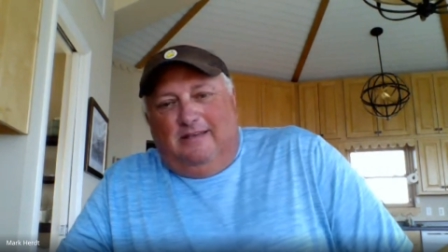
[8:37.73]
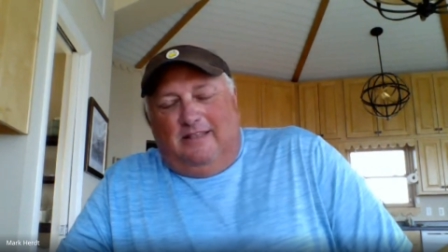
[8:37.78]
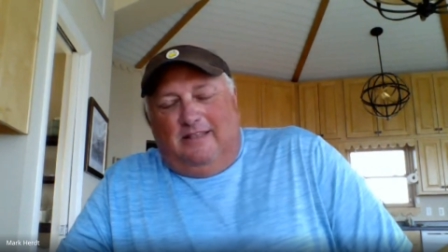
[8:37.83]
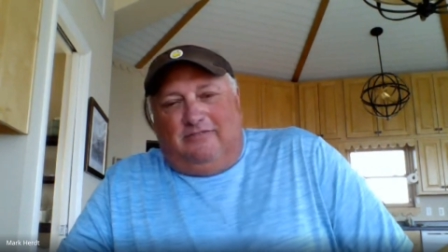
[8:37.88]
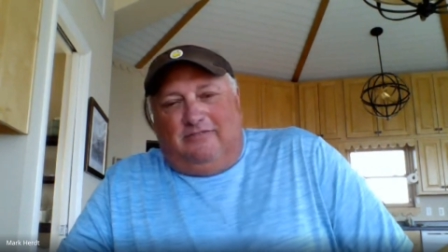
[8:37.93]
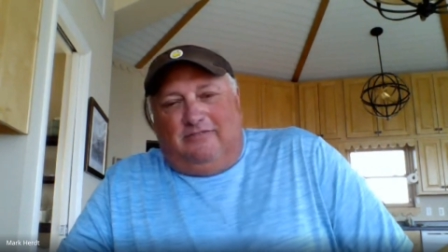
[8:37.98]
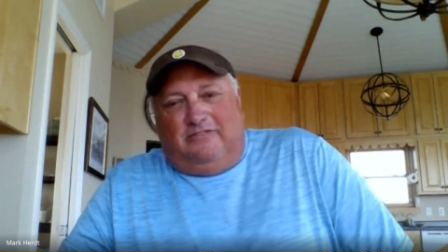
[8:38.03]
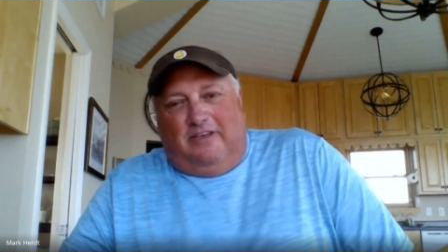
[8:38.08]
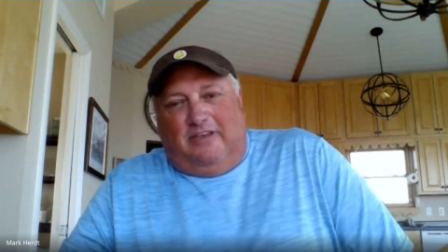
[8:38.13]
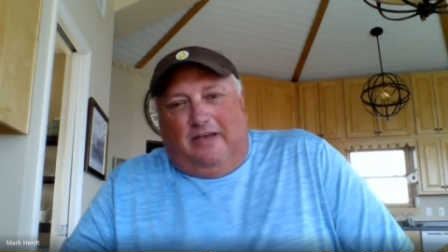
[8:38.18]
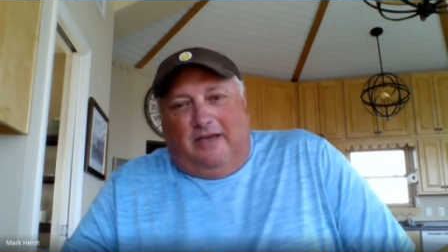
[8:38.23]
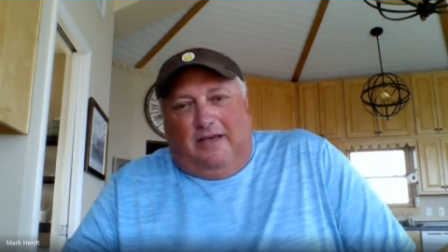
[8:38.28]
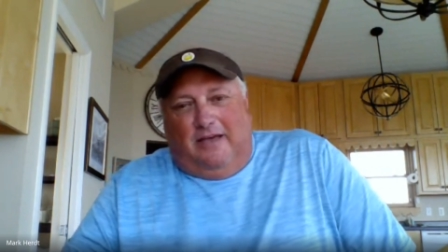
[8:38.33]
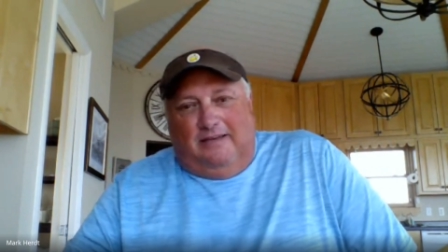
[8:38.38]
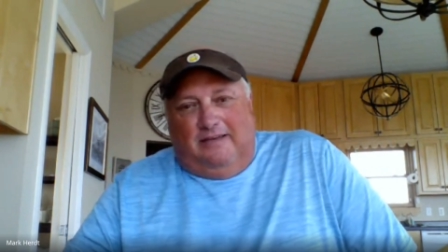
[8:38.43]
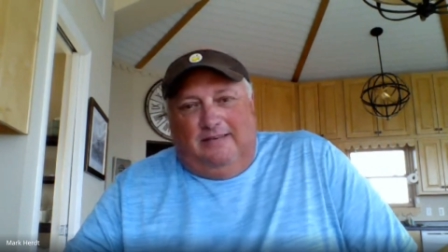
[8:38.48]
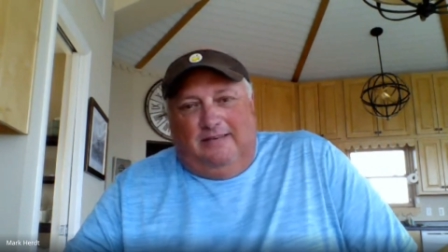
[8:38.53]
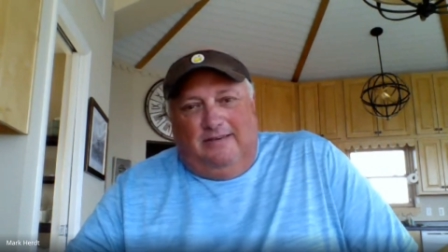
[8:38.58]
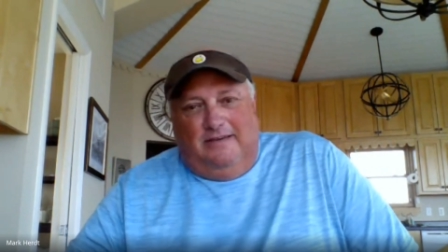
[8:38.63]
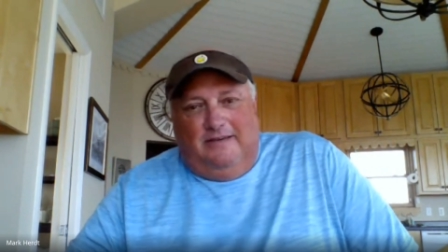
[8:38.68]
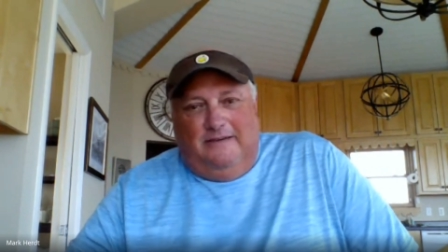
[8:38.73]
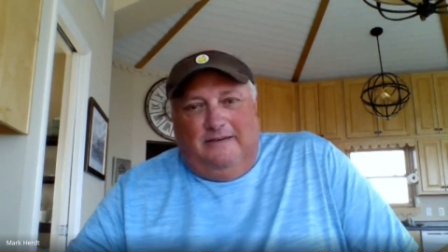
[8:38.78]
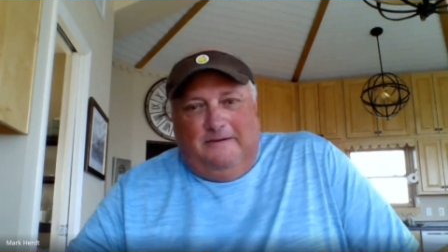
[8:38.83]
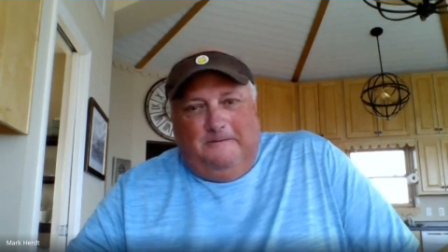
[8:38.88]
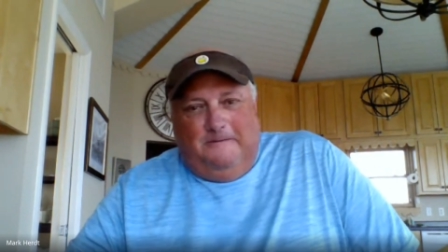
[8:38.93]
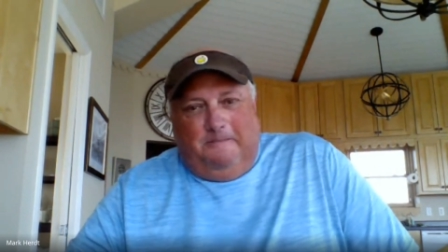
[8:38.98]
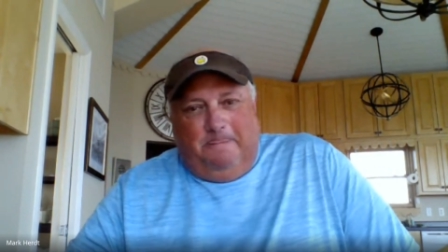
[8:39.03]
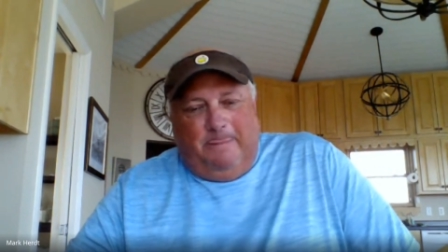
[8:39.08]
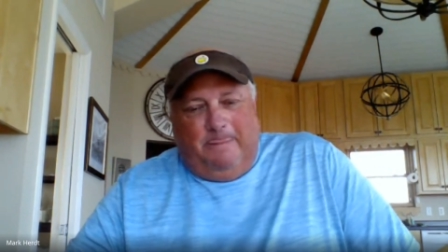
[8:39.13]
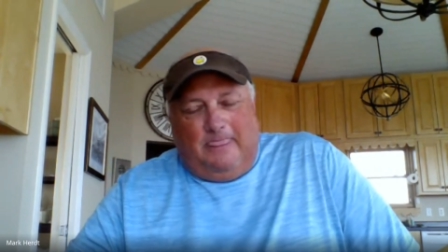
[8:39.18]
Let's uh
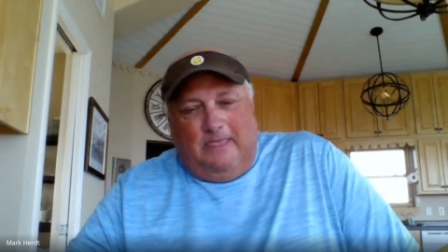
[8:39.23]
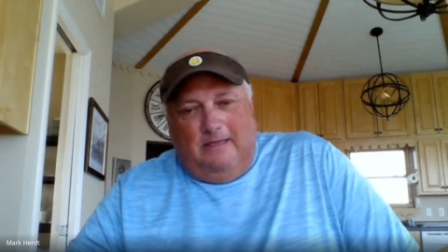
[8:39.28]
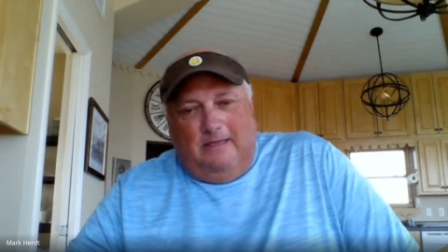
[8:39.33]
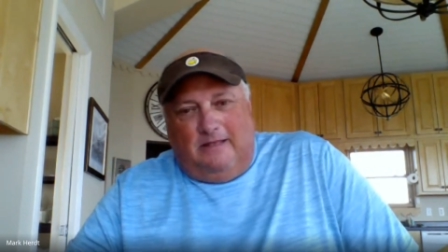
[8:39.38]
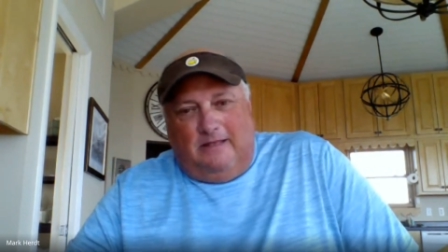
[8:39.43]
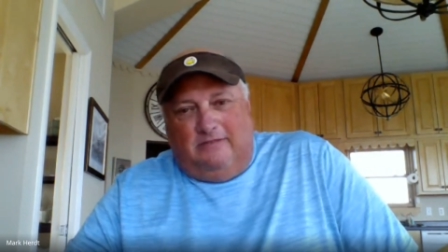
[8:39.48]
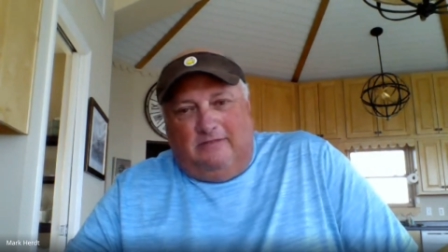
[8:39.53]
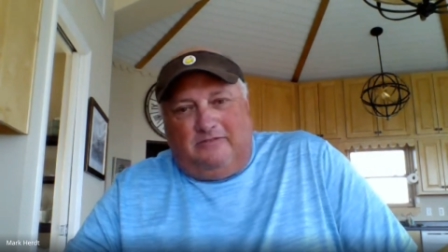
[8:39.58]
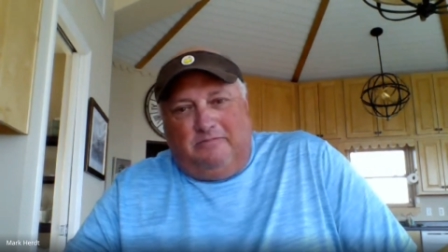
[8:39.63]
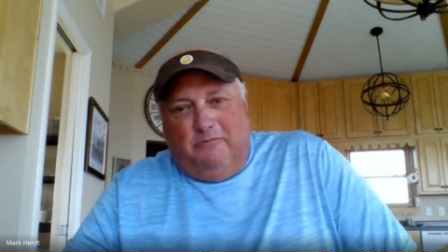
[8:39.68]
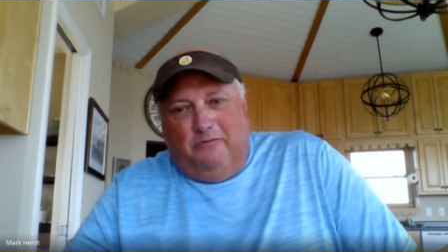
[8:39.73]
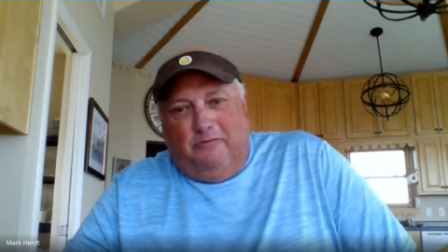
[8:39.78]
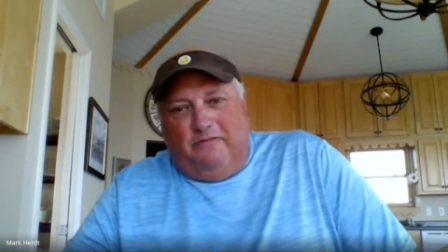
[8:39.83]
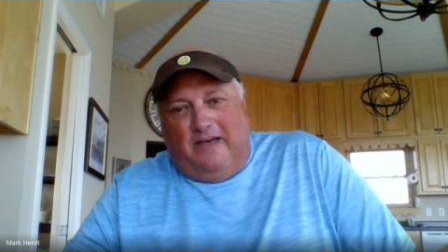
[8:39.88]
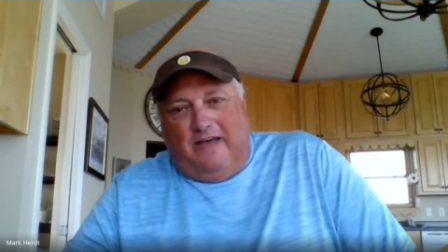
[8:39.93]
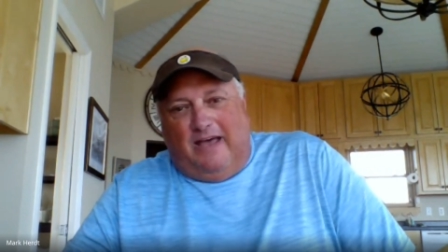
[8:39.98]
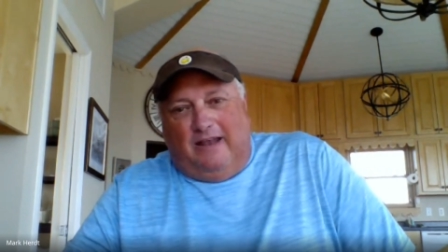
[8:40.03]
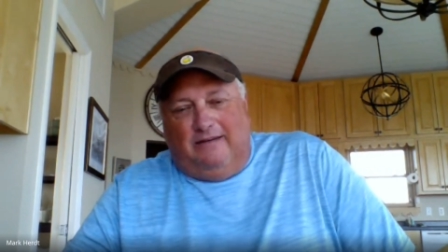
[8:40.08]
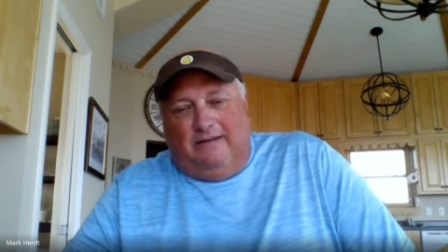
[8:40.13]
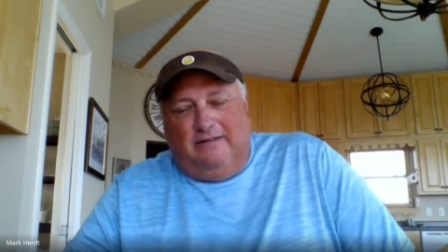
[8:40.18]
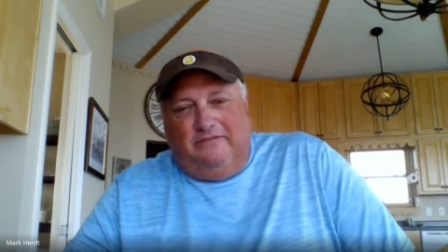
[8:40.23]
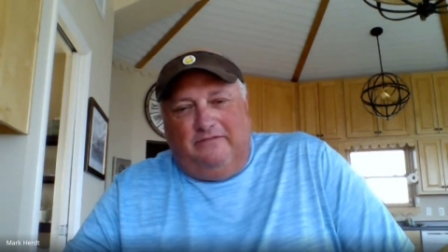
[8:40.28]
let's move on. Yeah.